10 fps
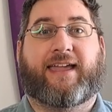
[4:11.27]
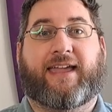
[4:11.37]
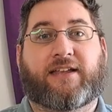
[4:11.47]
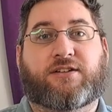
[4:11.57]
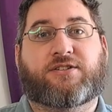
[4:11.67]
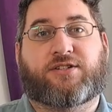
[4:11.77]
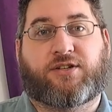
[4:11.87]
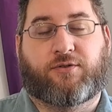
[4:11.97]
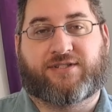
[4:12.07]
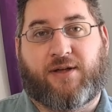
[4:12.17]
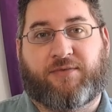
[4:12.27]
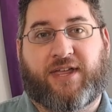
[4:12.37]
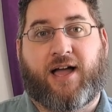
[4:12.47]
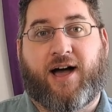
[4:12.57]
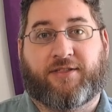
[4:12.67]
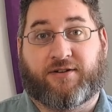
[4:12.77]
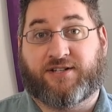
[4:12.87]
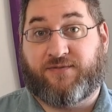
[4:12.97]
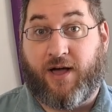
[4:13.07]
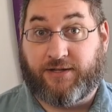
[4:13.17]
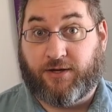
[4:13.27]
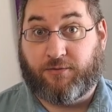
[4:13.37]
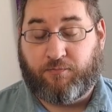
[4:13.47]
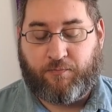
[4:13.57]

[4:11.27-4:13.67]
into something others value.